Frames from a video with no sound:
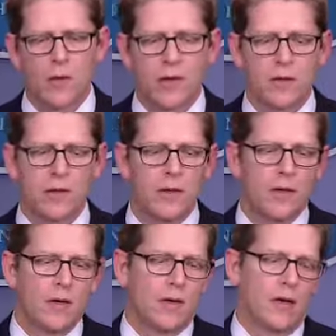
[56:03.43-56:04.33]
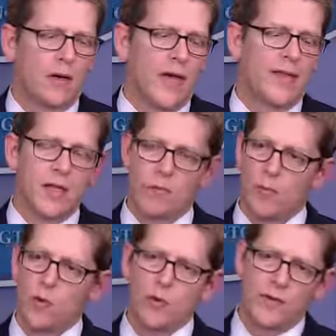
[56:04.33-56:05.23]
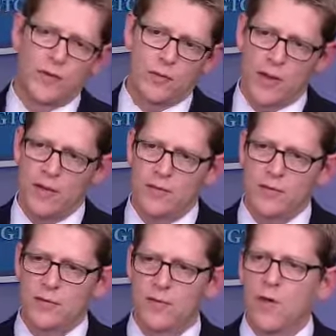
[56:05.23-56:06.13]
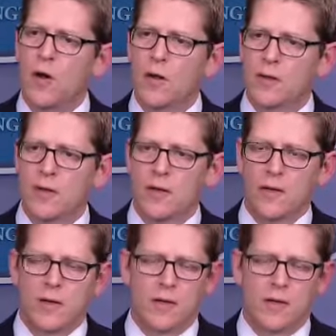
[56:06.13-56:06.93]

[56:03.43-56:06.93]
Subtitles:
day one, and then remove the threat of default,